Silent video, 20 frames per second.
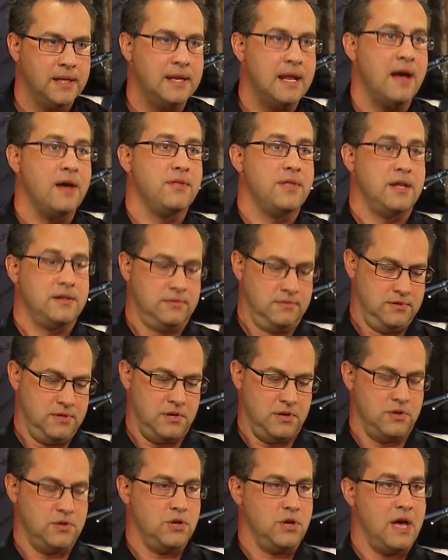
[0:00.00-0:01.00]
And now that
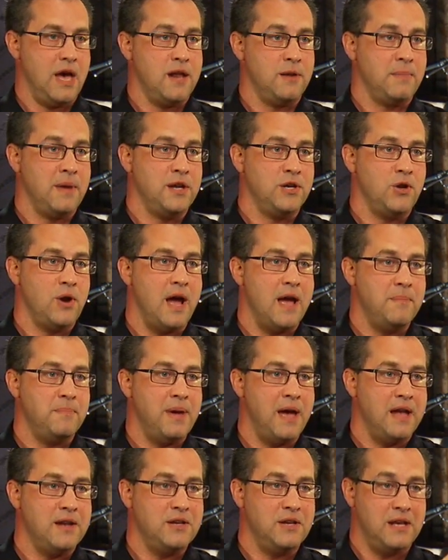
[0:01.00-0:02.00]
you know you got them on your
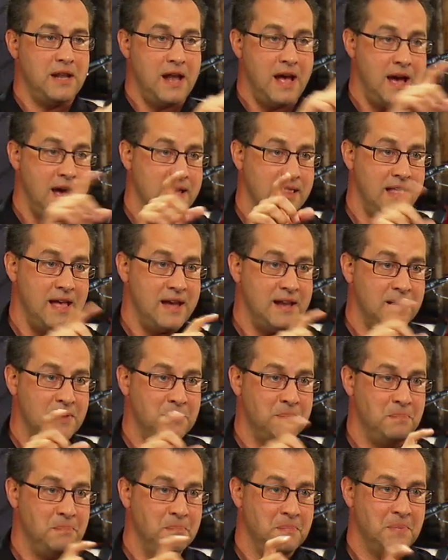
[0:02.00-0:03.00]
iPad, you could highlight
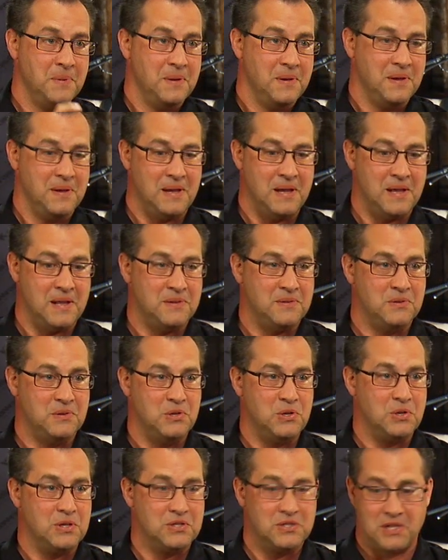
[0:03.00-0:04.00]
them. Sure. And
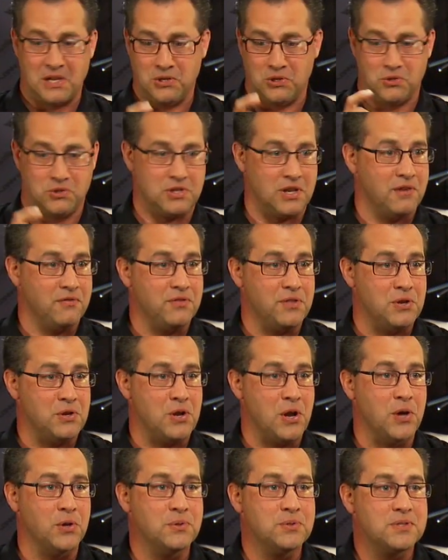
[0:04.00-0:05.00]
you could send yourself the
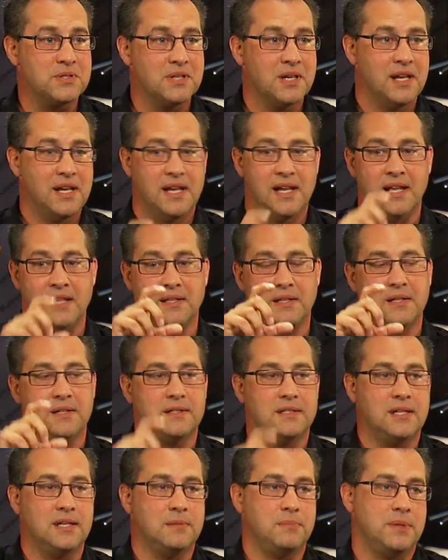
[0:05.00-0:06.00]
notes and little
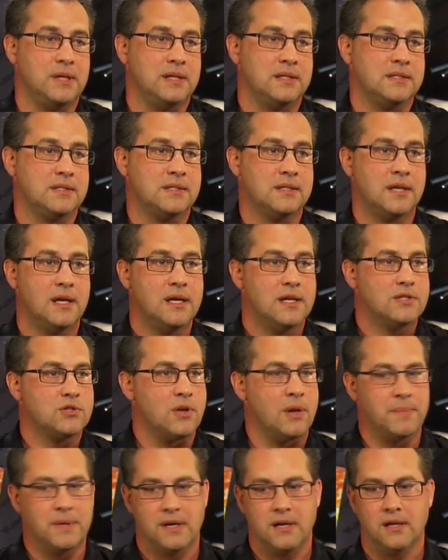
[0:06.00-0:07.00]
tidbits.
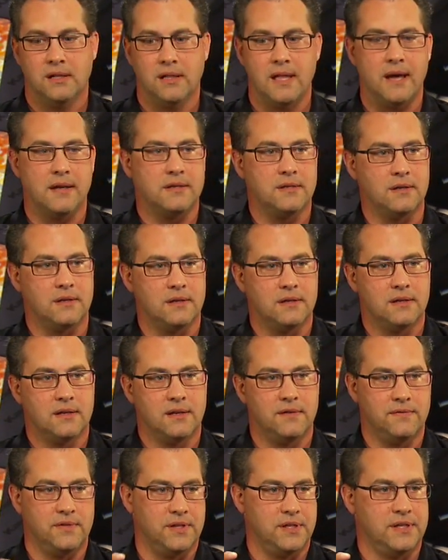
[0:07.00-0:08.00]
So I'm a collector
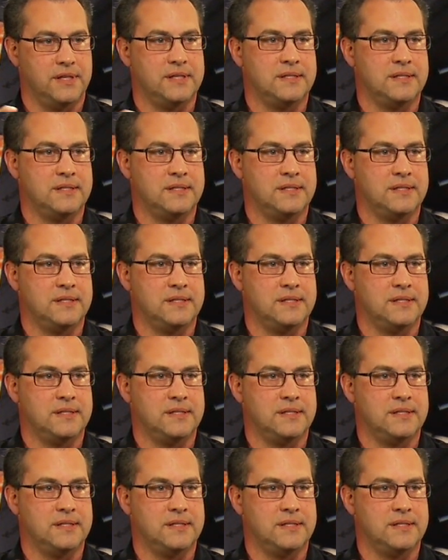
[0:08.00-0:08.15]
of little